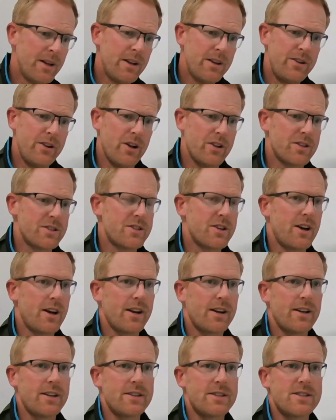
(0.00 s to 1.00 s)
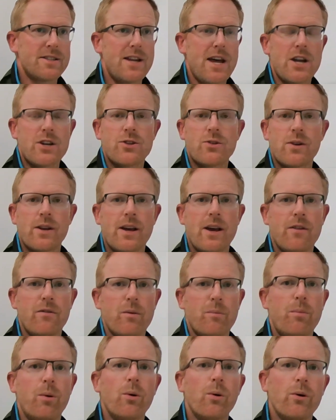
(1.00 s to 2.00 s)
Non-cyclers naturally have a
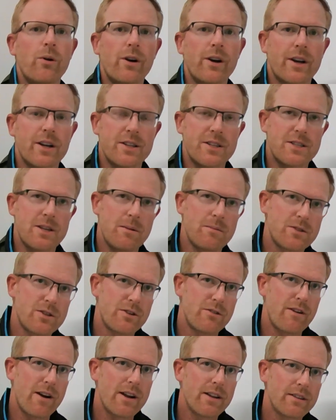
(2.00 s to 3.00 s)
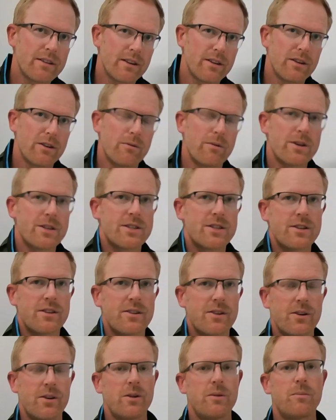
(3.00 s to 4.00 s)
poorer conception rate than the rest of the
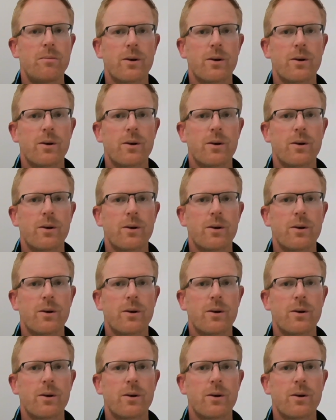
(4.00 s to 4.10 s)
herd